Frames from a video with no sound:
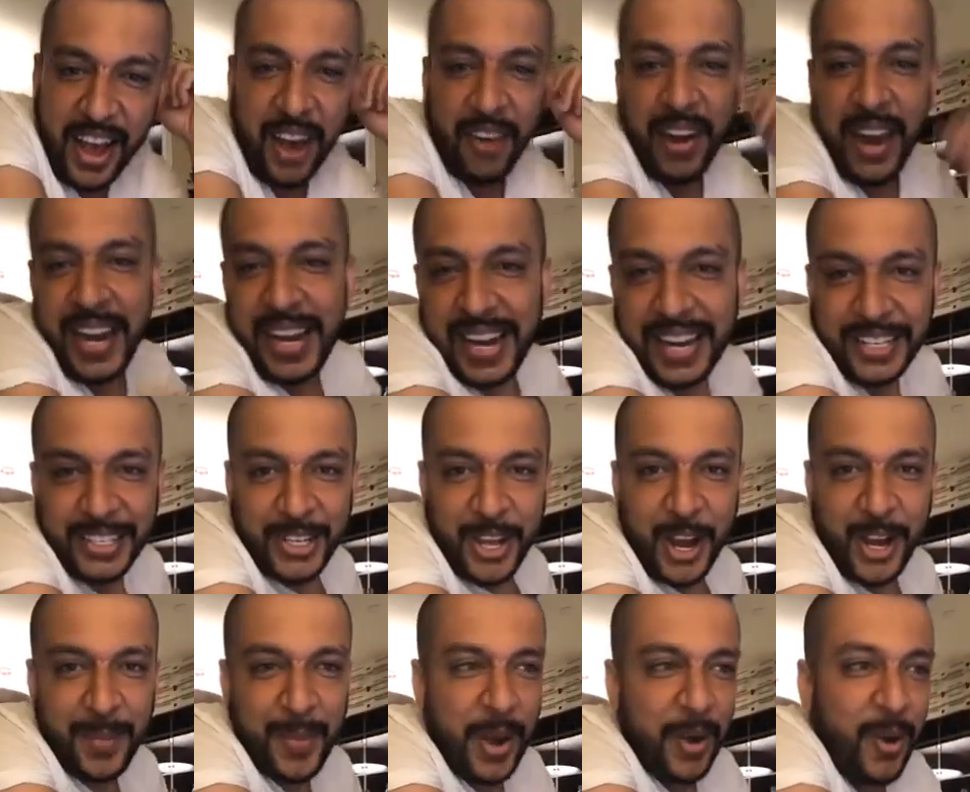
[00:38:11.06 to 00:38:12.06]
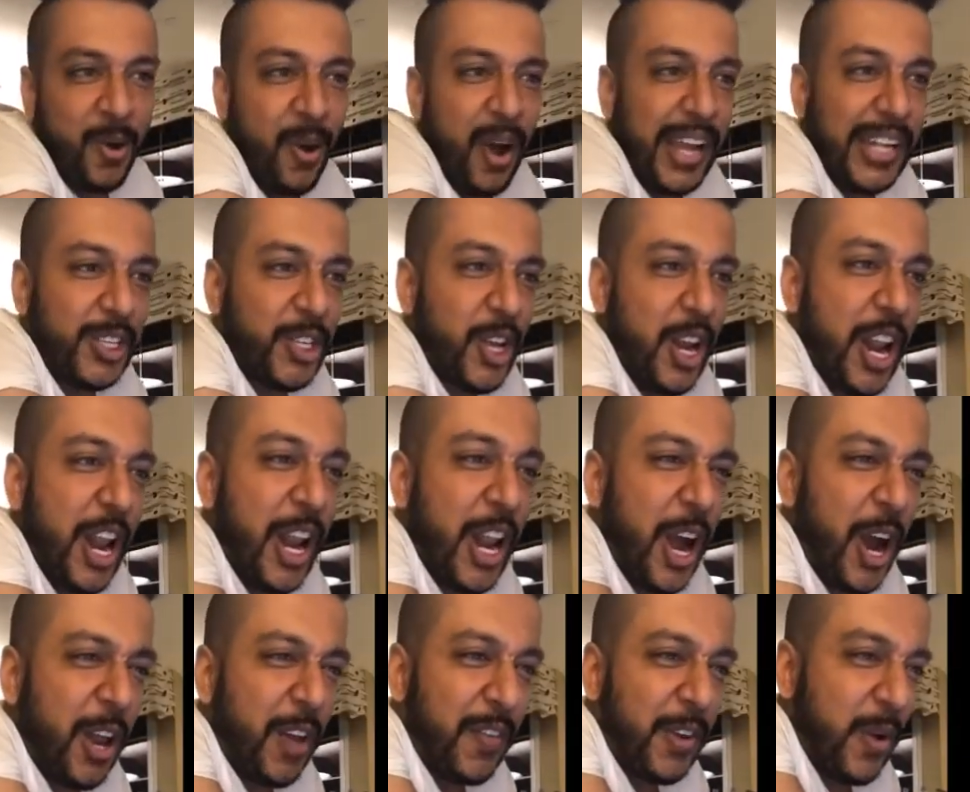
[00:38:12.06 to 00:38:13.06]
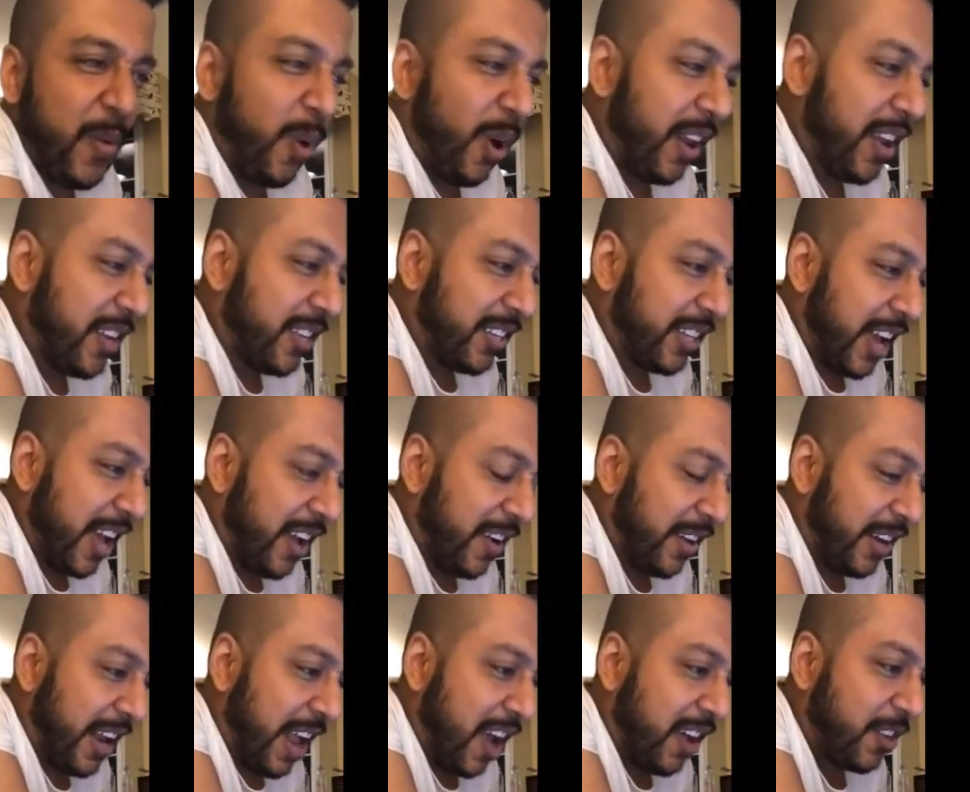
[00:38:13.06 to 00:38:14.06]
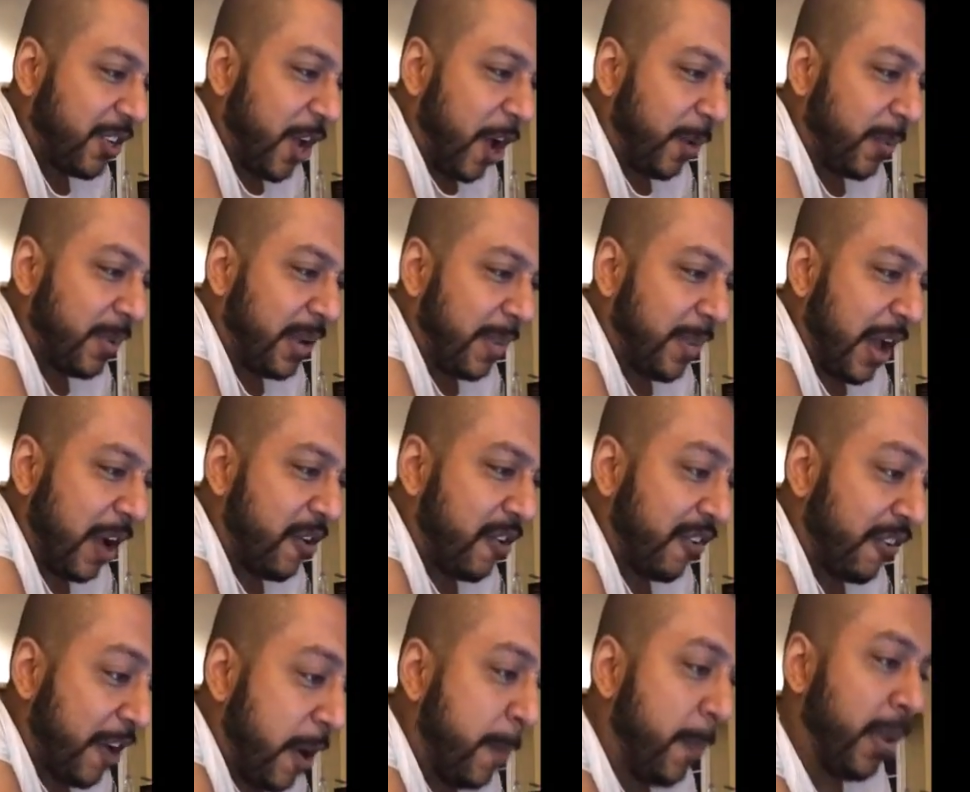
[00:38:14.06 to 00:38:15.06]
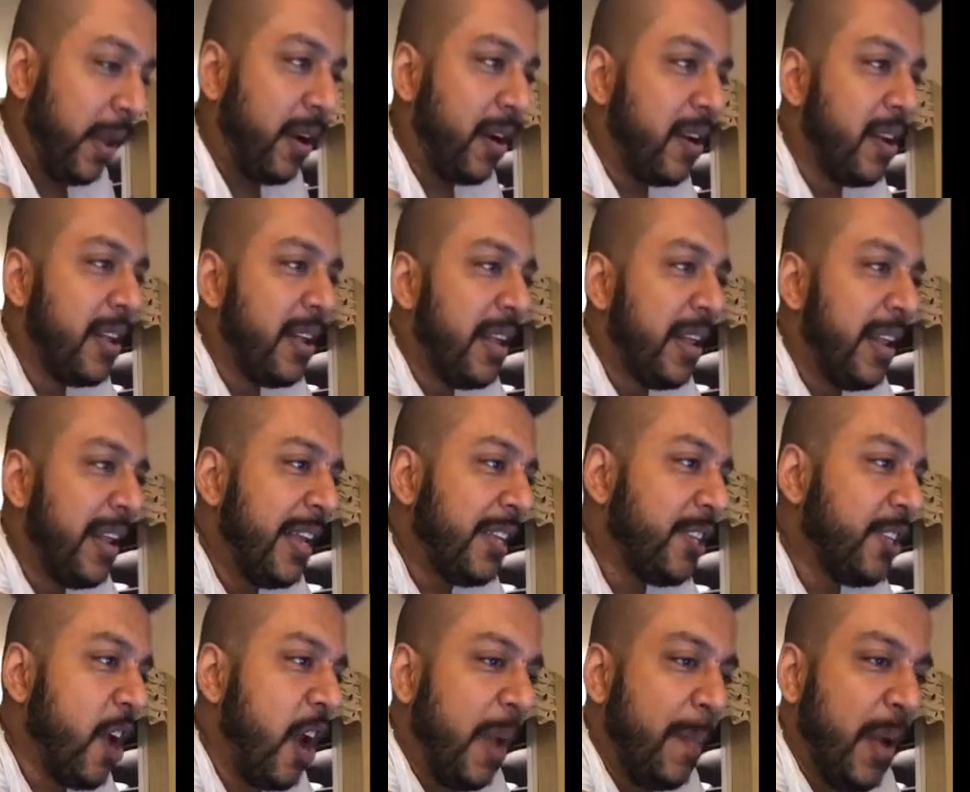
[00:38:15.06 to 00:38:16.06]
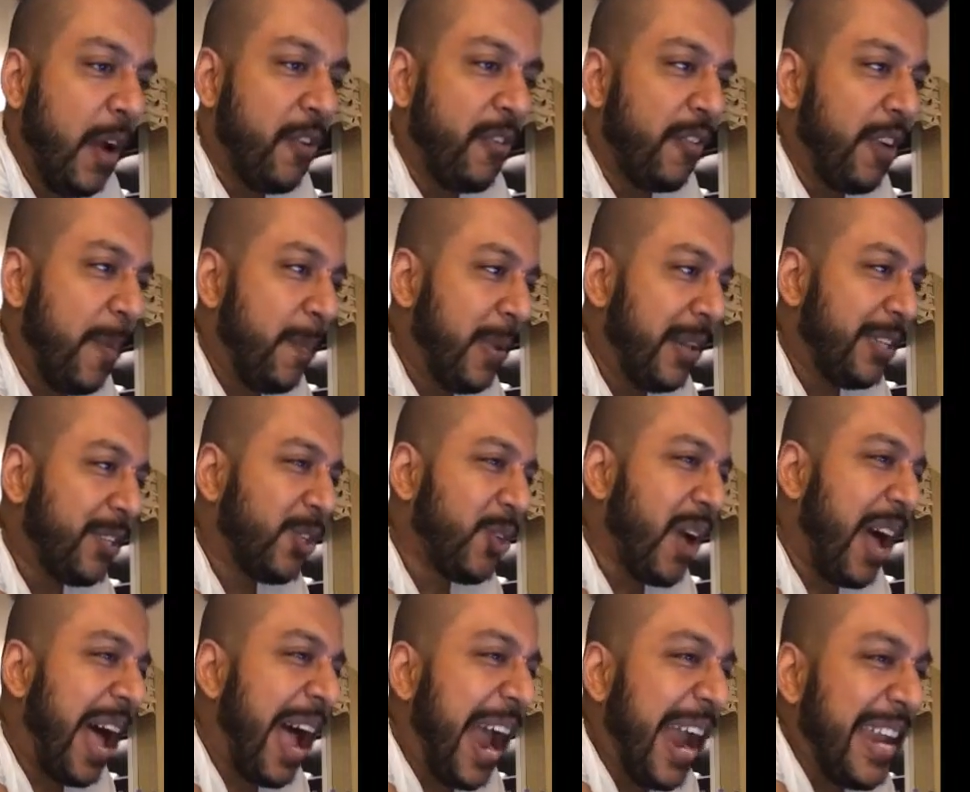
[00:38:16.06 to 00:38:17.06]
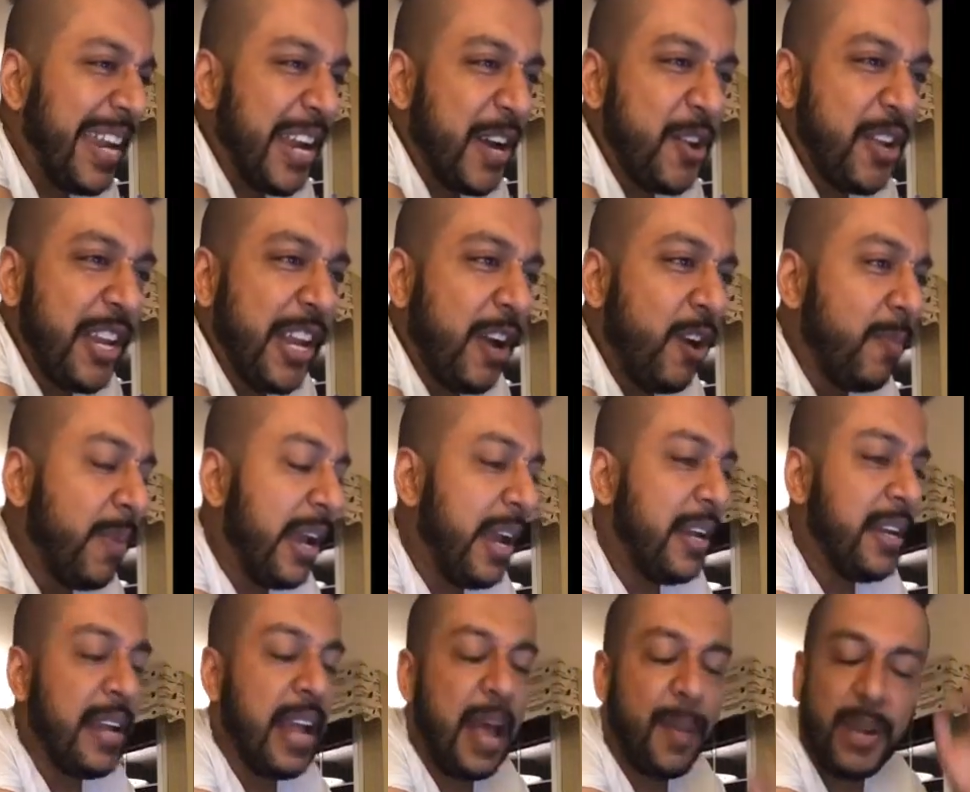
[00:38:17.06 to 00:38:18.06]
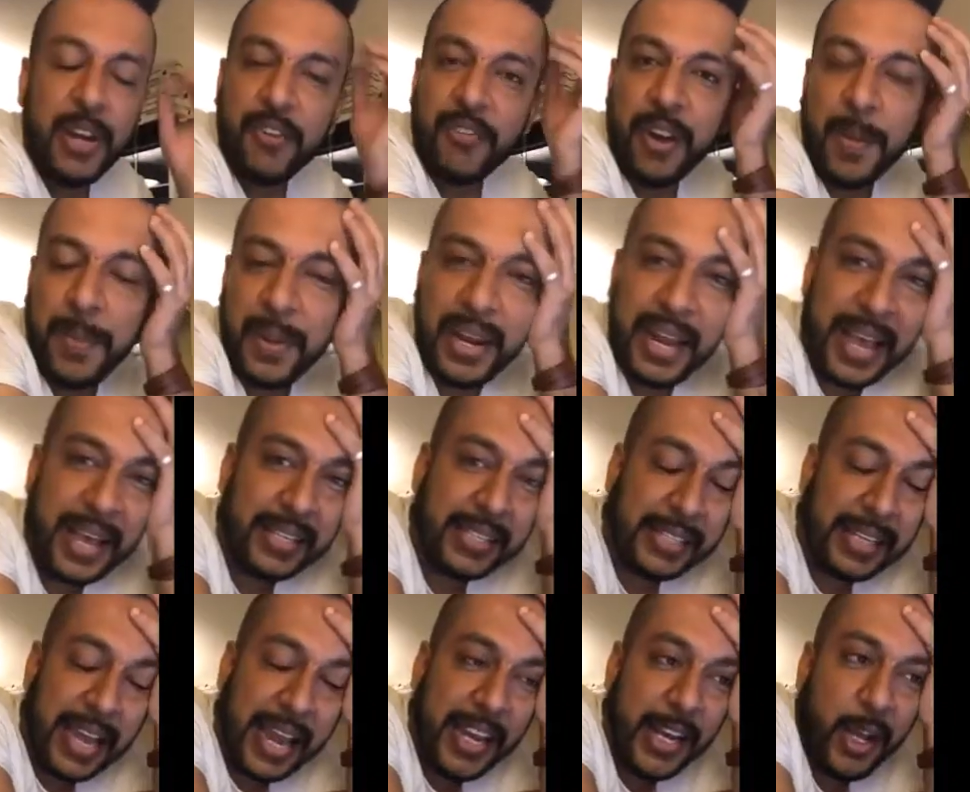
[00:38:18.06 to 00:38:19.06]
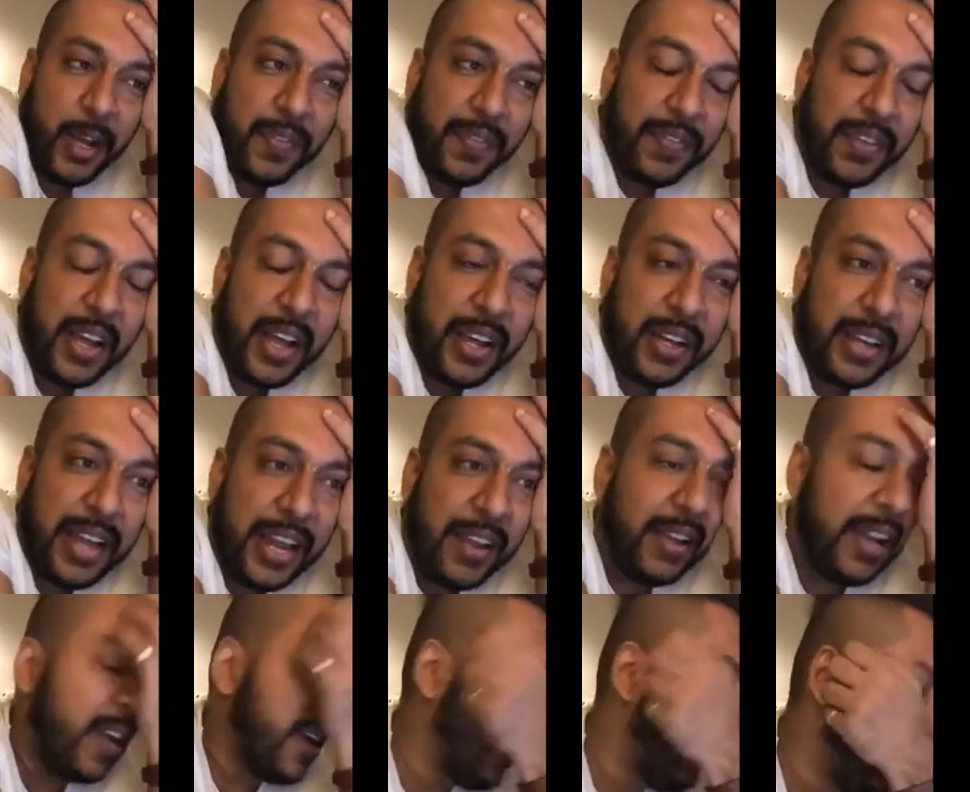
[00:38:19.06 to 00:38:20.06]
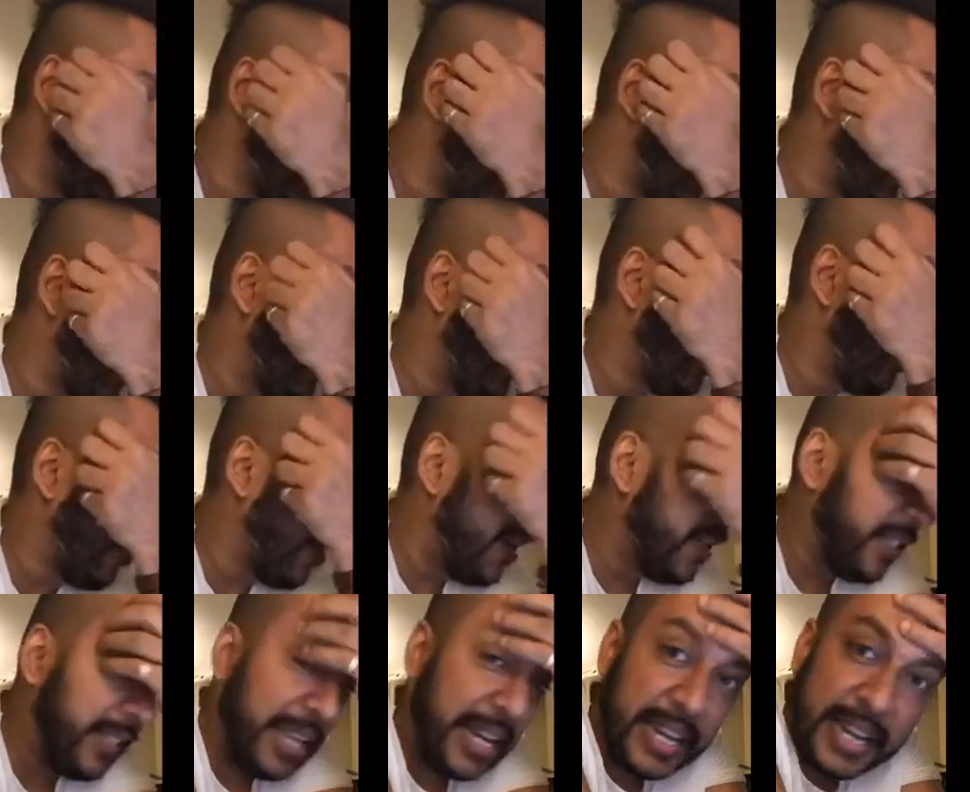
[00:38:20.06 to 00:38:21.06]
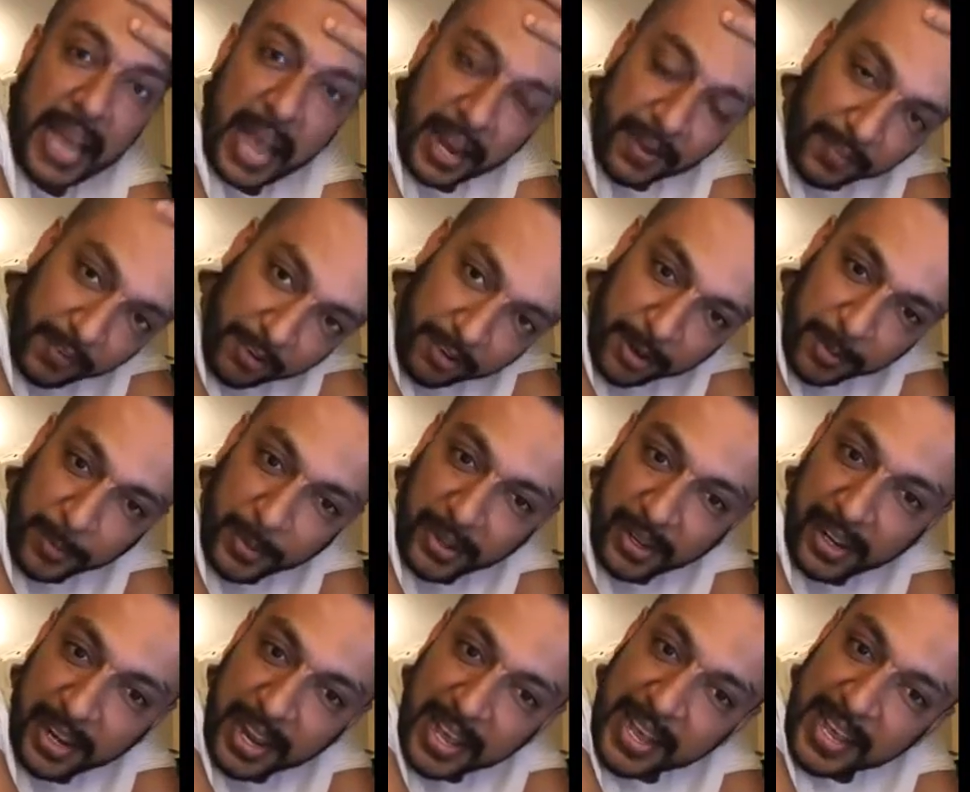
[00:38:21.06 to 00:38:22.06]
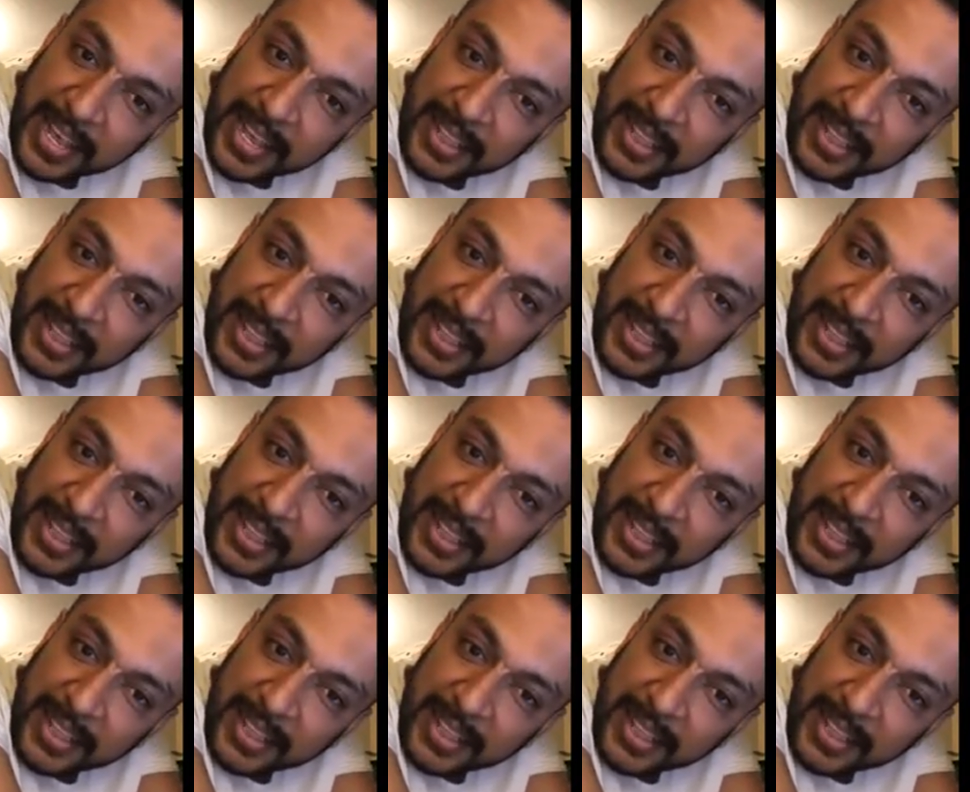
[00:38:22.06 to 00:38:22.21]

Alright, let's talk about coins. A lot of you want to talk to me about Ripple. Let's talk about Ripple. So I don't know, man. I mean, Ripple has kind of like a few of my friends that die for Ripple.